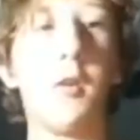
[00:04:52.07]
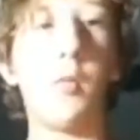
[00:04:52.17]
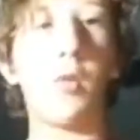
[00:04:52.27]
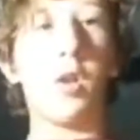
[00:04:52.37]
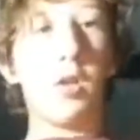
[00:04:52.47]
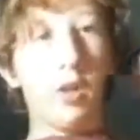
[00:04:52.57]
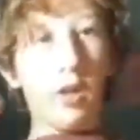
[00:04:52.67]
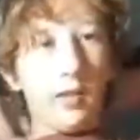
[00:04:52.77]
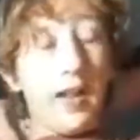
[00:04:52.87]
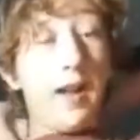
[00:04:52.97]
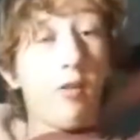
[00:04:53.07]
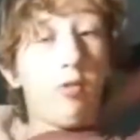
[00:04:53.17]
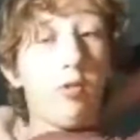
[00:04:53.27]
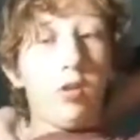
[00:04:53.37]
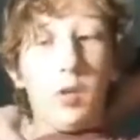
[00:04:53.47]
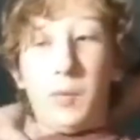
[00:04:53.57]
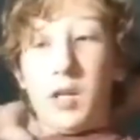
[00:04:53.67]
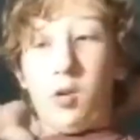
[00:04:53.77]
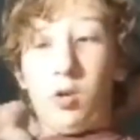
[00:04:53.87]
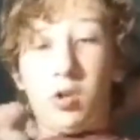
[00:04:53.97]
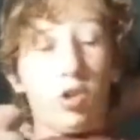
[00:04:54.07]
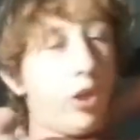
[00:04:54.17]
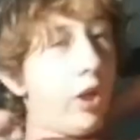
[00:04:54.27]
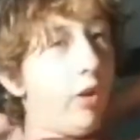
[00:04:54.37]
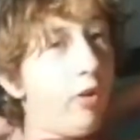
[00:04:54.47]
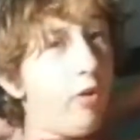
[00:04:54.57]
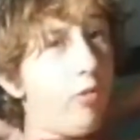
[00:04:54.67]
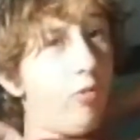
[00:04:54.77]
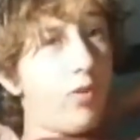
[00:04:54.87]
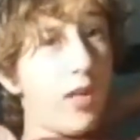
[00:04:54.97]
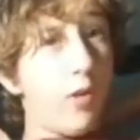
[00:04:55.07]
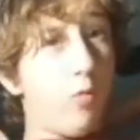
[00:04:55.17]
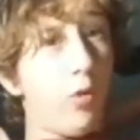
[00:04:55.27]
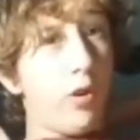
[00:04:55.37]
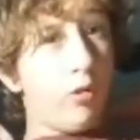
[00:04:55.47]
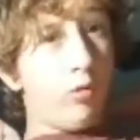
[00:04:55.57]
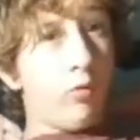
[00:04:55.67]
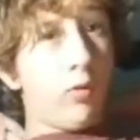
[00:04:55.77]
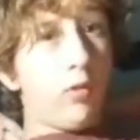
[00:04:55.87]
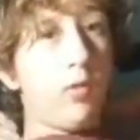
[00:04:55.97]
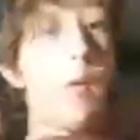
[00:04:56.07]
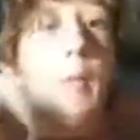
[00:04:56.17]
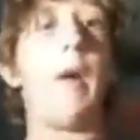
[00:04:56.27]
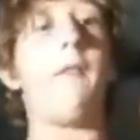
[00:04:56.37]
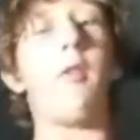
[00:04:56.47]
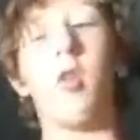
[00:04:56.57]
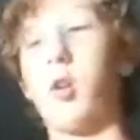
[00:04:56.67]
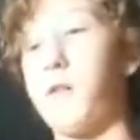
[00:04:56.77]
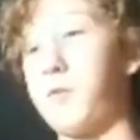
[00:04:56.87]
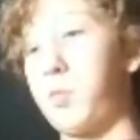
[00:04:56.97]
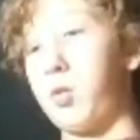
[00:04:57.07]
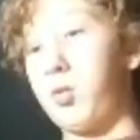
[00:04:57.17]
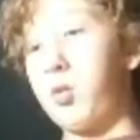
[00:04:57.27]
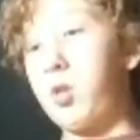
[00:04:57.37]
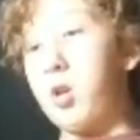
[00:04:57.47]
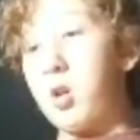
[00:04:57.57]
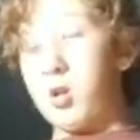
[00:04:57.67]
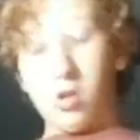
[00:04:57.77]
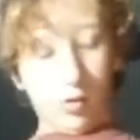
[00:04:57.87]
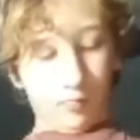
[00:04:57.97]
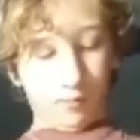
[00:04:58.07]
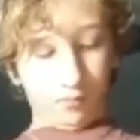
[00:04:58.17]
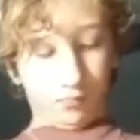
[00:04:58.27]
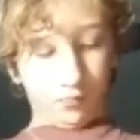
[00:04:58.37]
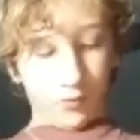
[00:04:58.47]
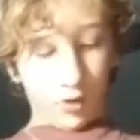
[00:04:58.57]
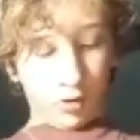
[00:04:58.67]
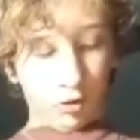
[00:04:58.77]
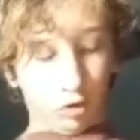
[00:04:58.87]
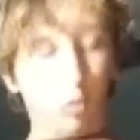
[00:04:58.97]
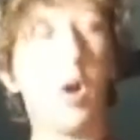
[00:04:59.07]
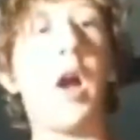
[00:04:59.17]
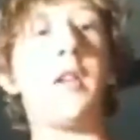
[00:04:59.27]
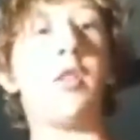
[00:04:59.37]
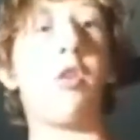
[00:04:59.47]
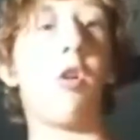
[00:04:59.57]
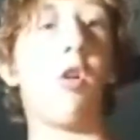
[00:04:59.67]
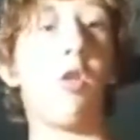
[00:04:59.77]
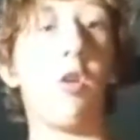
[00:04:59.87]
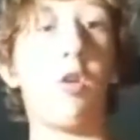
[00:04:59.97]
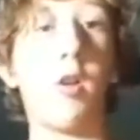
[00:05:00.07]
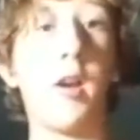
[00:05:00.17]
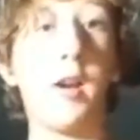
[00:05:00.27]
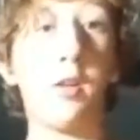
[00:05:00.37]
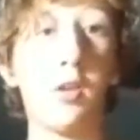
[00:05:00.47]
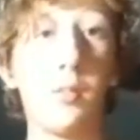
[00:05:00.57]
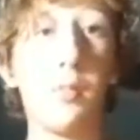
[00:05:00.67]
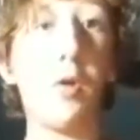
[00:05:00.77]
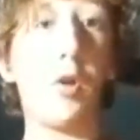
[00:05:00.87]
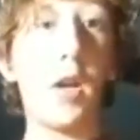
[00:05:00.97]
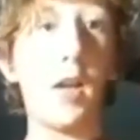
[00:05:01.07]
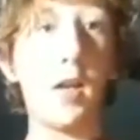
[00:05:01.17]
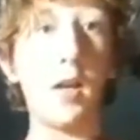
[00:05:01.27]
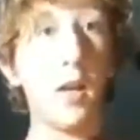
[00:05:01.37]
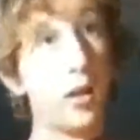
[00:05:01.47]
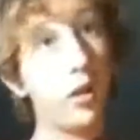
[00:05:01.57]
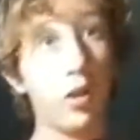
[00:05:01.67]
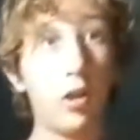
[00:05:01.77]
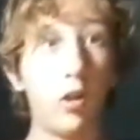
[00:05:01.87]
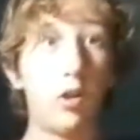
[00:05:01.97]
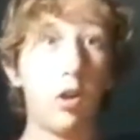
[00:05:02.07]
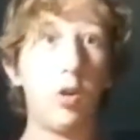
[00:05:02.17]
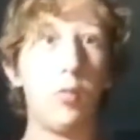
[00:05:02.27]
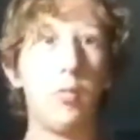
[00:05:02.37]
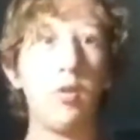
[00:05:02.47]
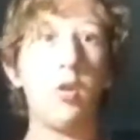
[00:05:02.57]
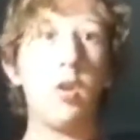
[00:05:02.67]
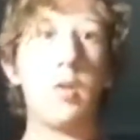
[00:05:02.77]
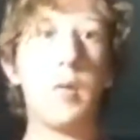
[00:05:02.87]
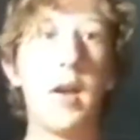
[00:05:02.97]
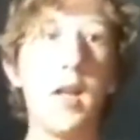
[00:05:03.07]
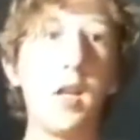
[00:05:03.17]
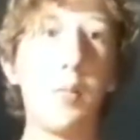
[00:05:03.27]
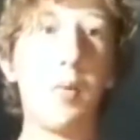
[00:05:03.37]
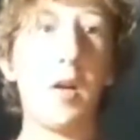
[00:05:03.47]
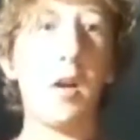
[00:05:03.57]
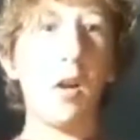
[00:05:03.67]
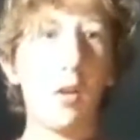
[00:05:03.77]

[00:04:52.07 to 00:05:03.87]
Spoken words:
I'm wearing this now, depending on what string you use, it might feel uncomfortable. This is trying to, there are little hairs poking into my neck, but